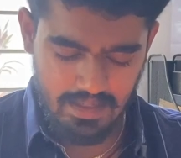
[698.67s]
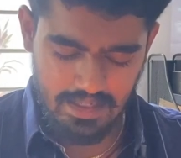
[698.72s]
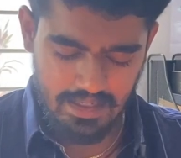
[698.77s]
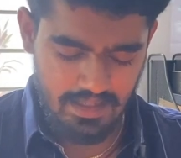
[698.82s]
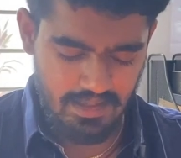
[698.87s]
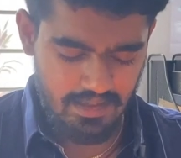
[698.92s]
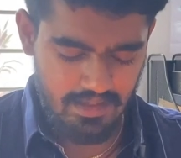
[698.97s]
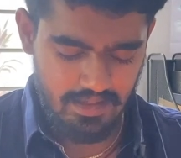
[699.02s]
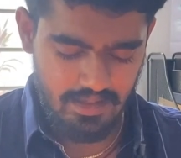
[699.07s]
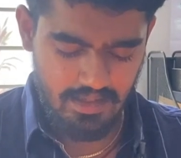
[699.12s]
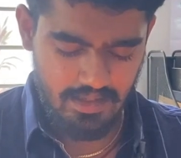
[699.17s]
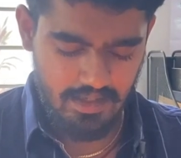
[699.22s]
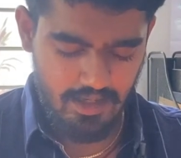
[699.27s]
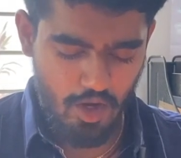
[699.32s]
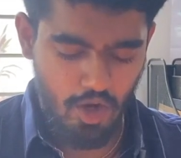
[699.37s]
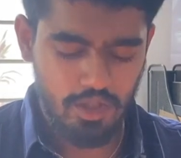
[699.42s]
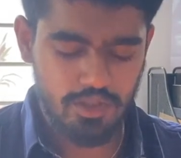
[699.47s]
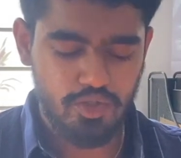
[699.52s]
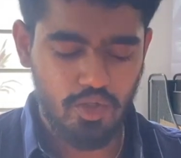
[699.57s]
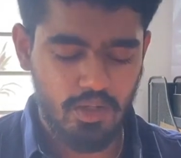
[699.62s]
And
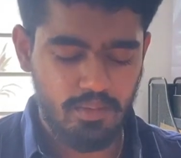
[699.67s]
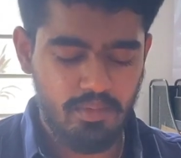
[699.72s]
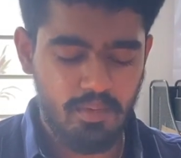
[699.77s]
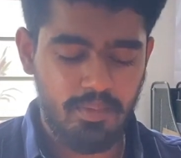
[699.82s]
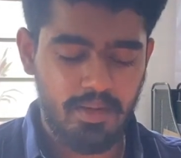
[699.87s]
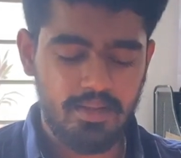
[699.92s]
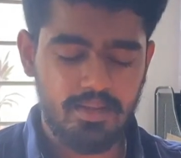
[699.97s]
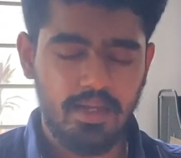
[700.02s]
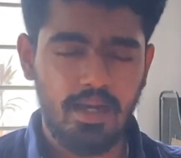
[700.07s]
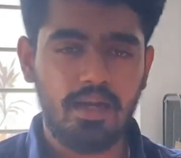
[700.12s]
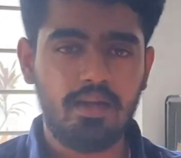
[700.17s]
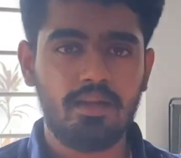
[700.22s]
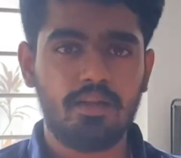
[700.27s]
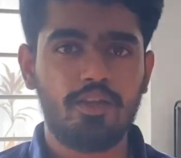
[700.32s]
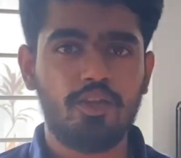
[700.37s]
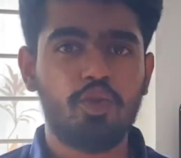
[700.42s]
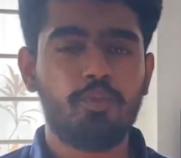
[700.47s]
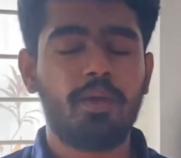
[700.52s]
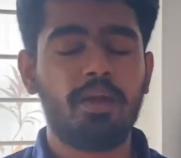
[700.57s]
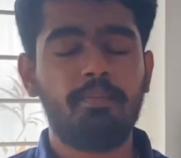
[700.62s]
also remember that
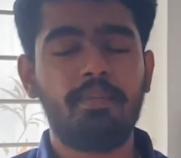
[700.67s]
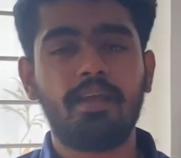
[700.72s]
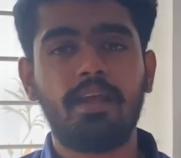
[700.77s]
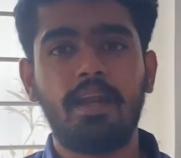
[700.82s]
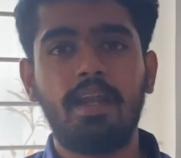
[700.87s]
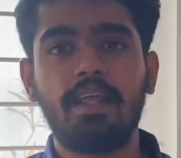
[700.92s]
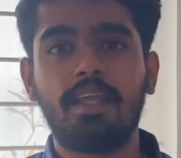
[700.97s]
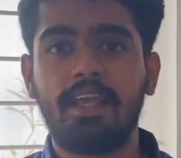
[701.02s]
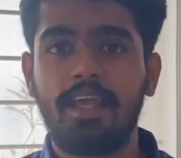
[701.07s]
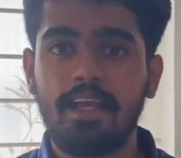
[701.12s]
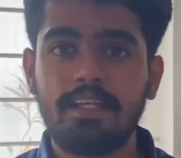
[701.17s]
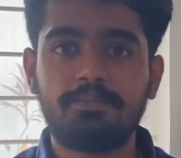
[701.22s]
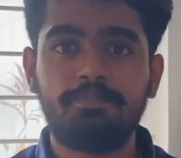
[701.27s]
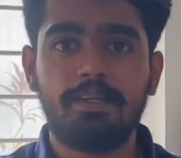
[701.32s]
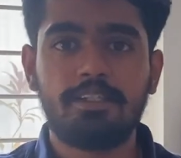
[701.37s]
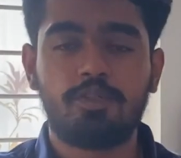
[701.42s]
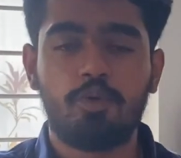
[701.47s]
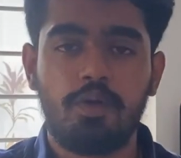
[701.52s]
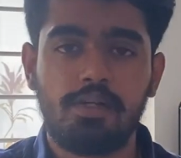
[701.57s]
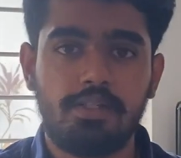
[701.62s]
you might be getting
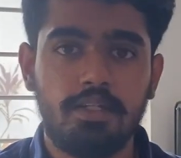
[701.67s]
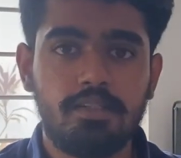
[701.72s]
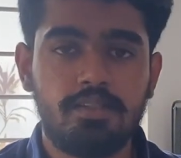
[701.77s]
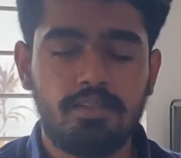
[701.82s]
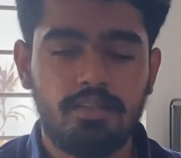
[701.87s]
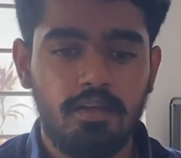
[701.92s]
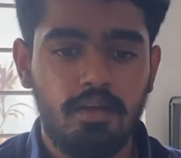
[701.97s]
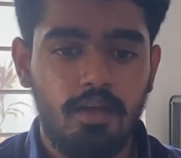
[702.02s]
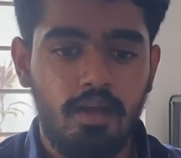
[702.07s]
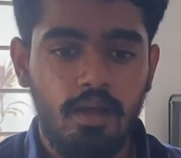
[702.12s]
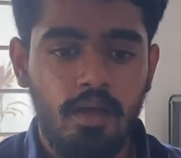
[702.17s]
case-based questions.